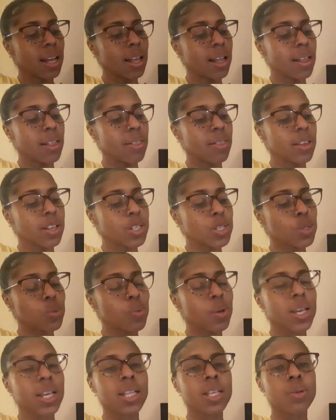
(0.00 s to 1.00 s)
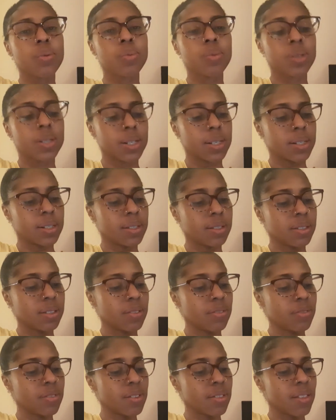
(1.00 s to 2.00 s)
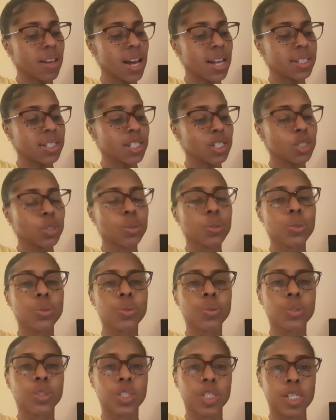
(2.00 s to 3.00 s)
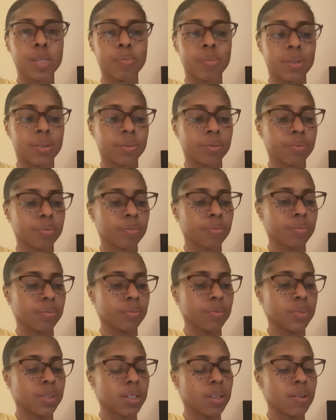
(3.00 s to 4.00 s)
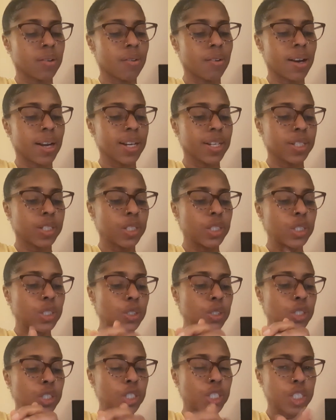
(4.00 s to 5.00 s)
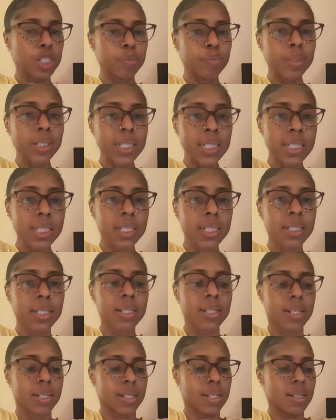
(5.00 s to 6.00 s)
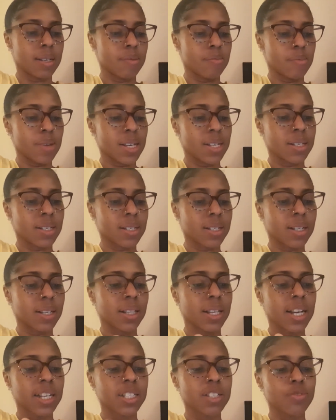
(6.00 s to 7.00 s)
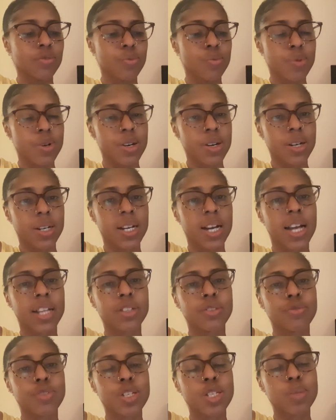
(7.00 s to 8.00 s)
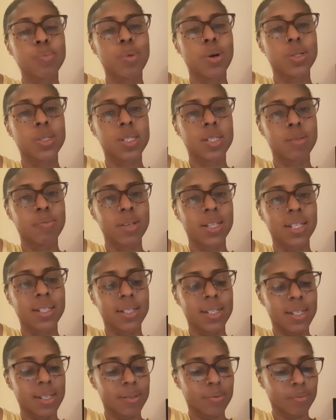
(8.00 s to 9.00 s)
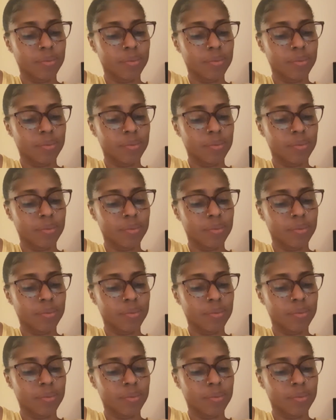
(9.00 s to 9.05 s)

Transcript: the Swahili word for that is ujima, right? Ujima means collective work and responsibility.